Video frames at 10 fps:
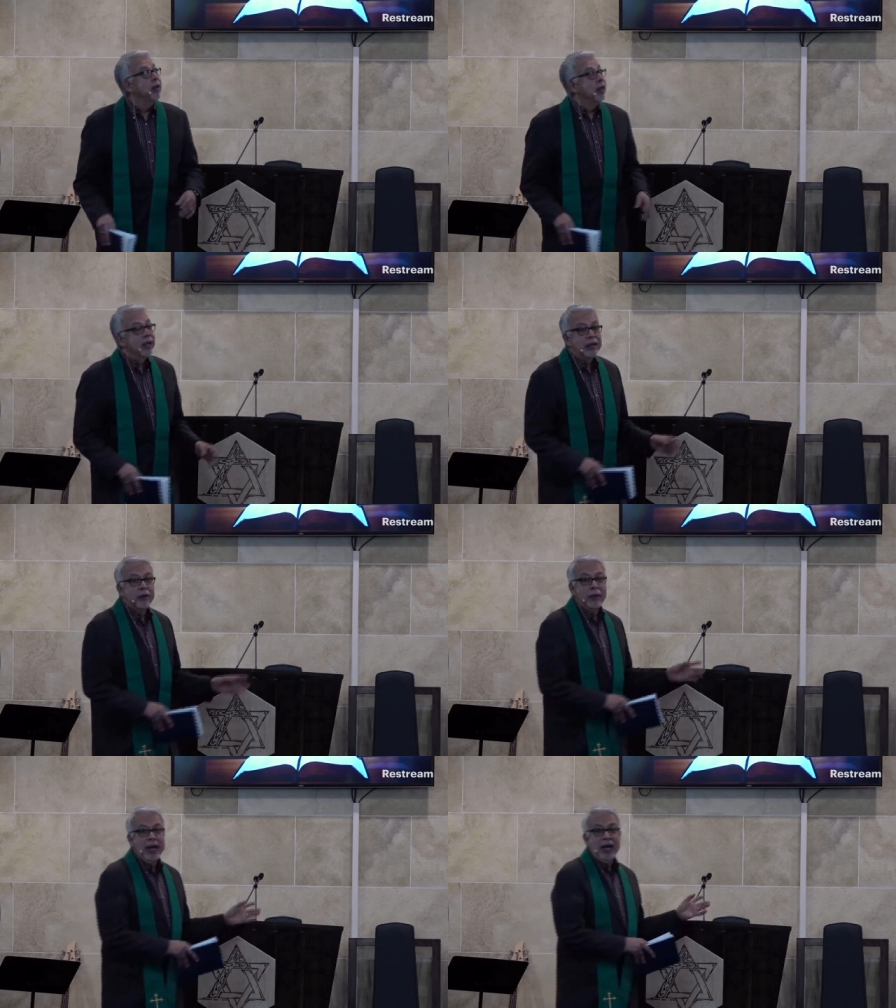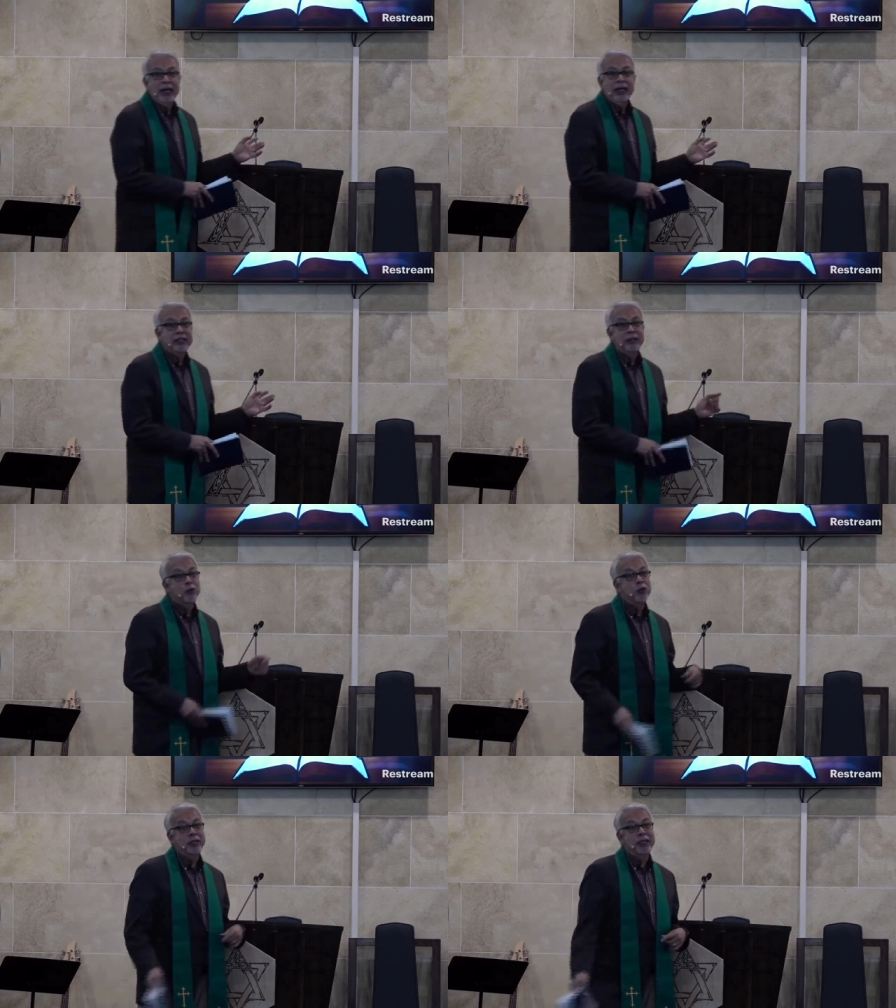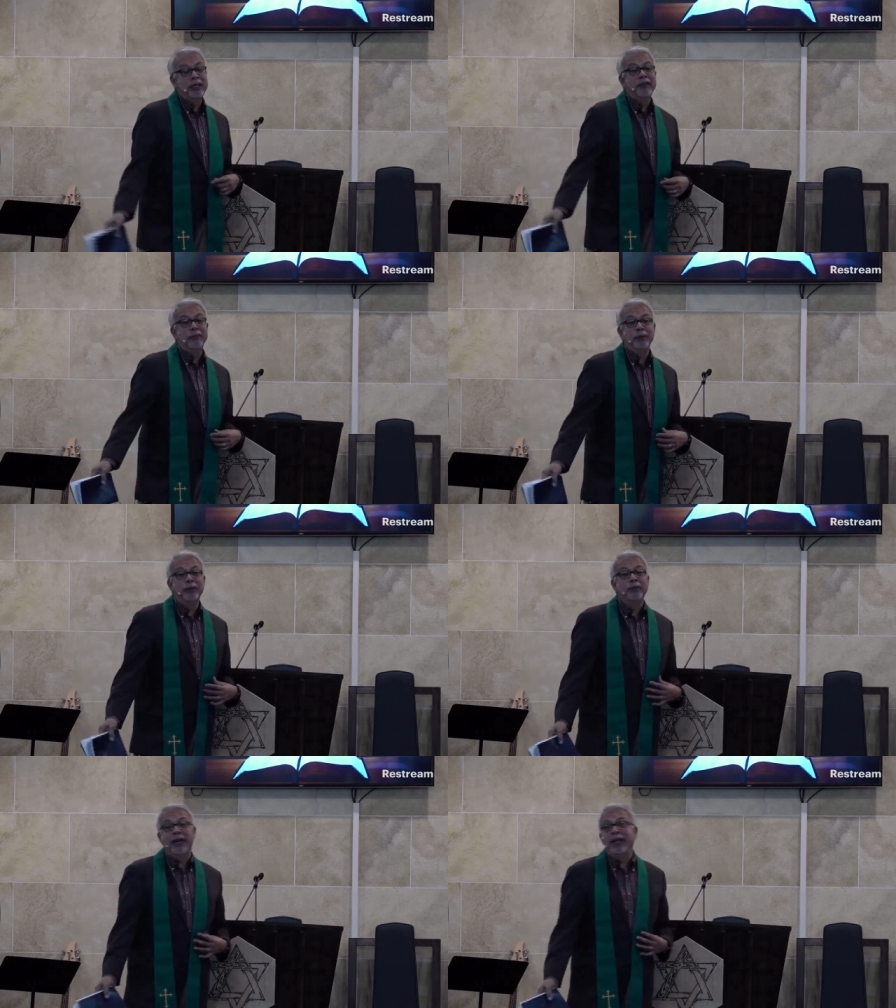and go back. And she'd leave the balloon there. I had